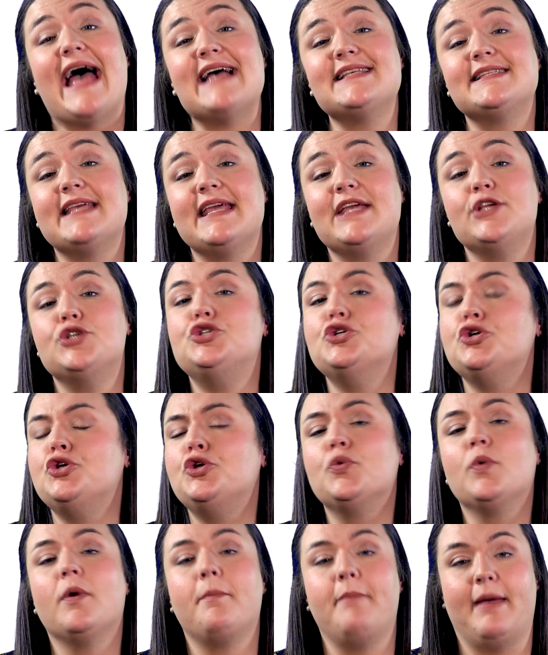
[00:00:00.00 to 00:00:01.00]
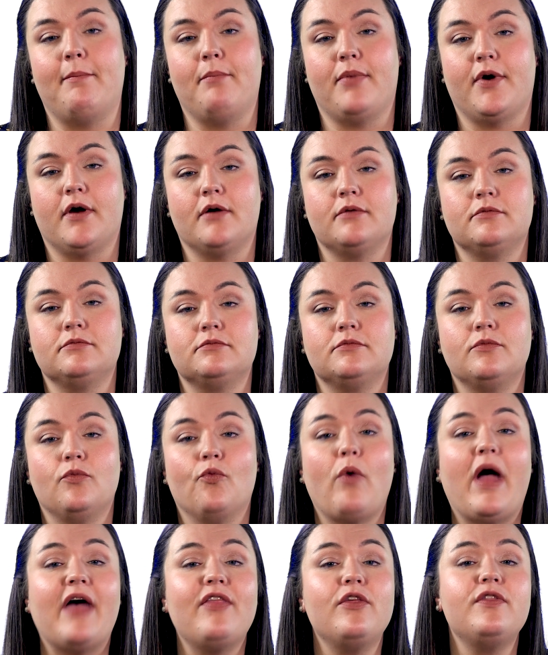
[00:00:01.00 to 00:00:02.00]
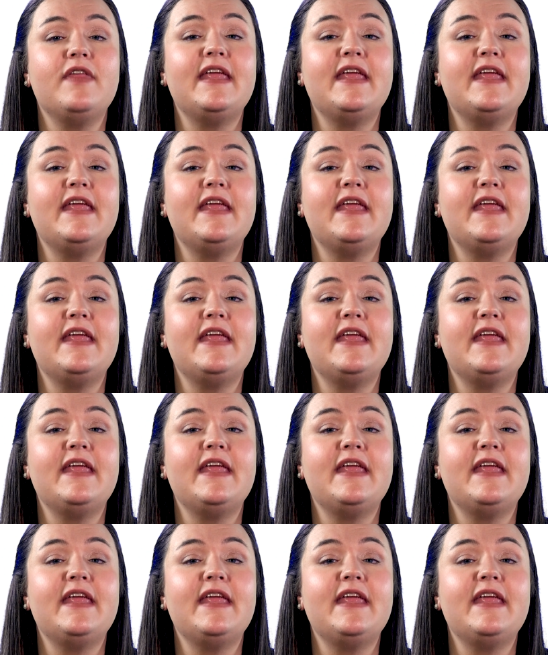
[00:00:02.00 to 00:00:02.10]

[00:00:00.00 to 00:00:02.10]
asking, "Do you remember?" Rather